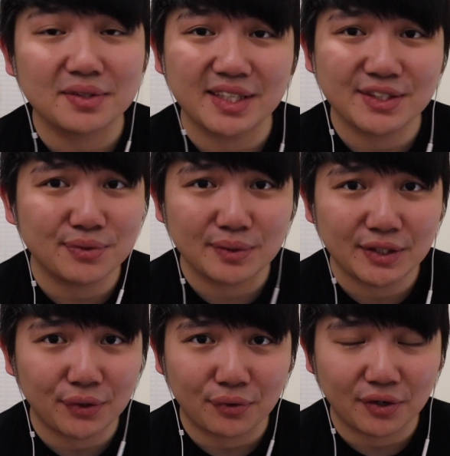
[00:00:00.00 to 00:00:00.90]
I guess you're
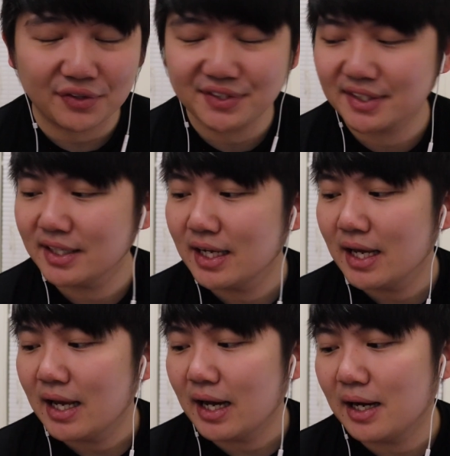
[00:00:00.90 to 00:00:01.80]
winning your own heart.
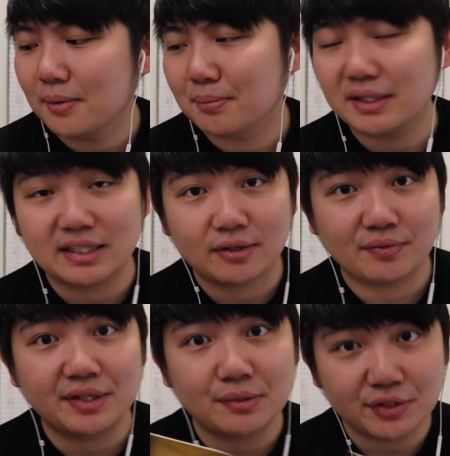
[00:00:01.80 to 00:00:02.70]
But I'll
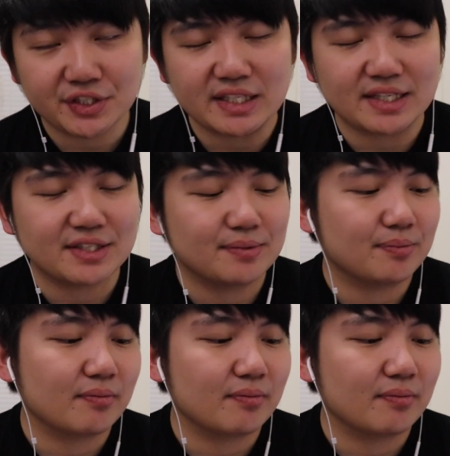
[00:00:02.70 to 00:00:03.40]
read what she does.